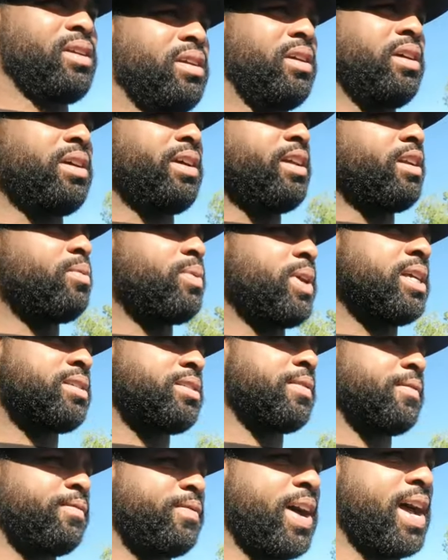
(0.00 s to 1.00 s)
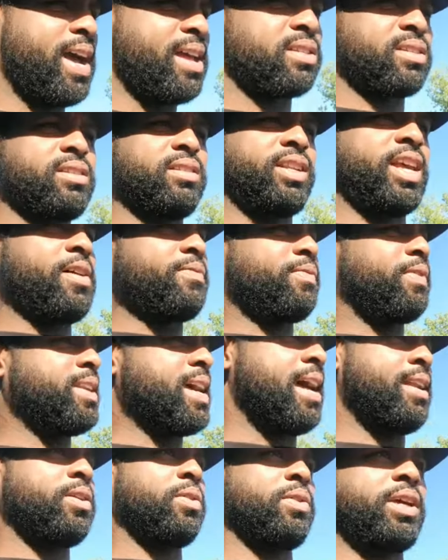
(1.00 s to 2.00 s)
Good, interesting fights. Definitely
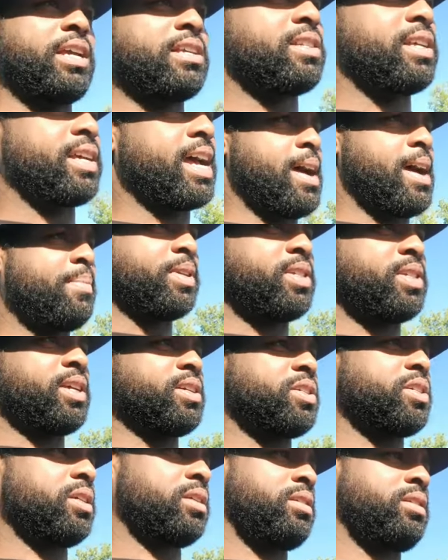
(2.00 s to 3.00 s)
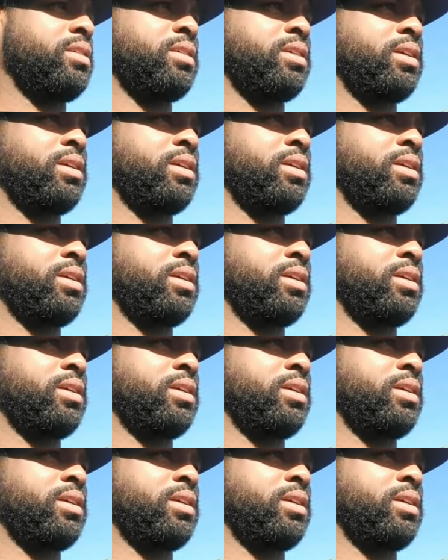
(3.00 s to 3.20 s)
not no easy competition.